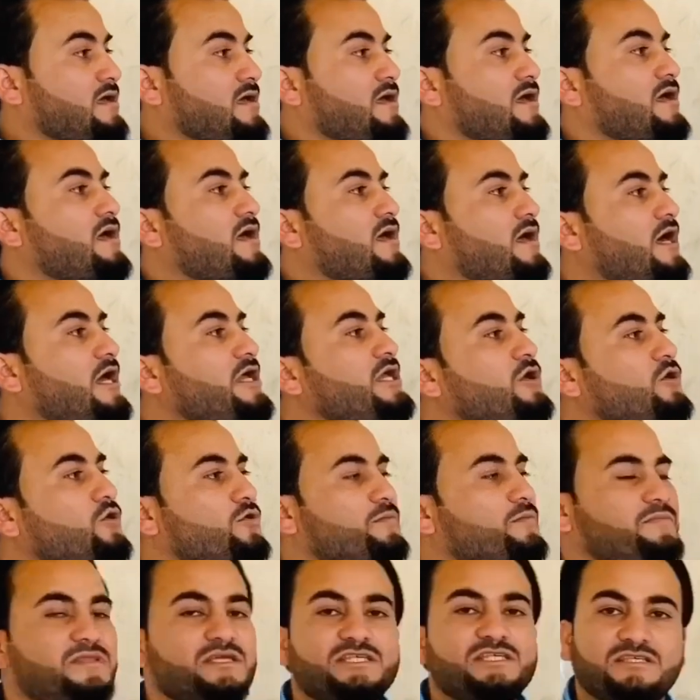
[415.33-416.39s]
I
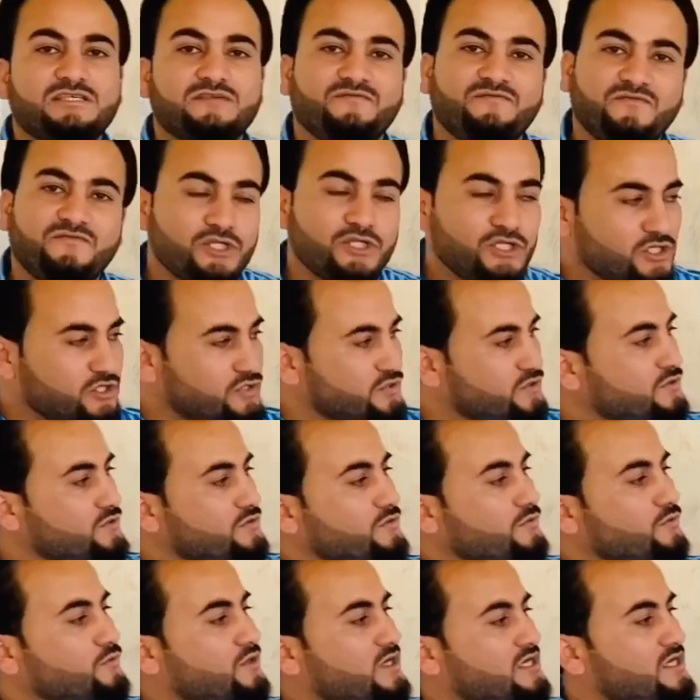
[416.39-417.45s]
hope this video
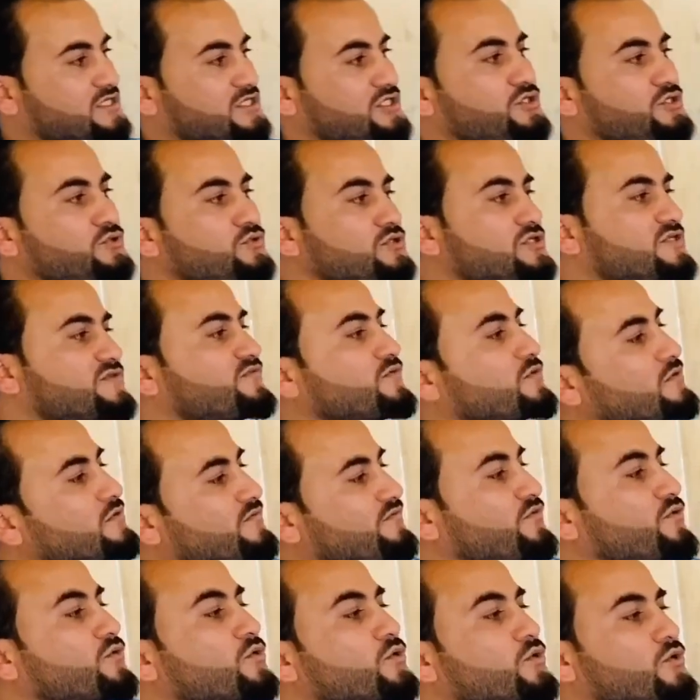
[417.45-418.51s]
was useful
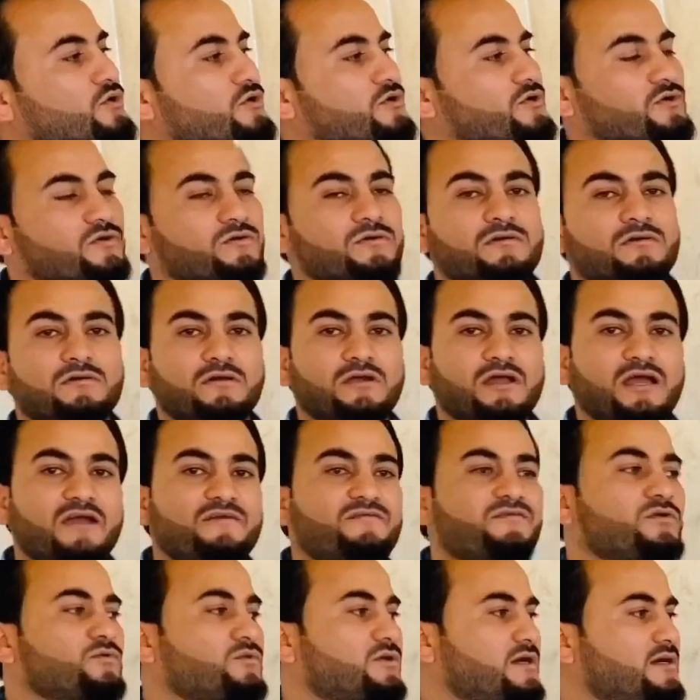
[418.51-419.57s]
for
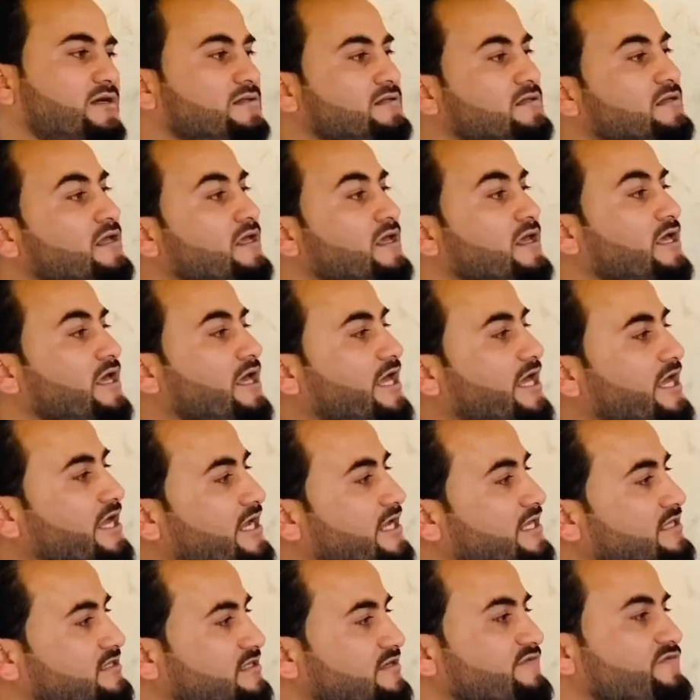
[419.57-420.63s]
everyone.
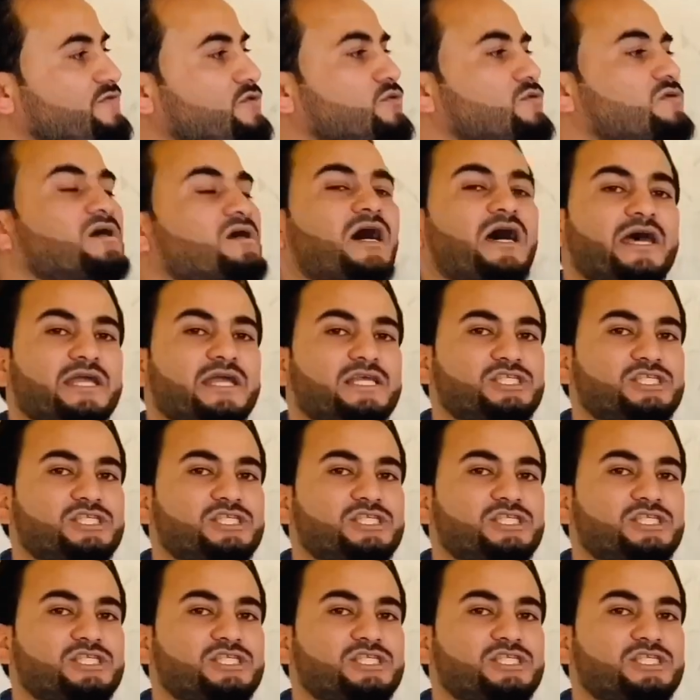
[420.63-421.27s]
And if you guys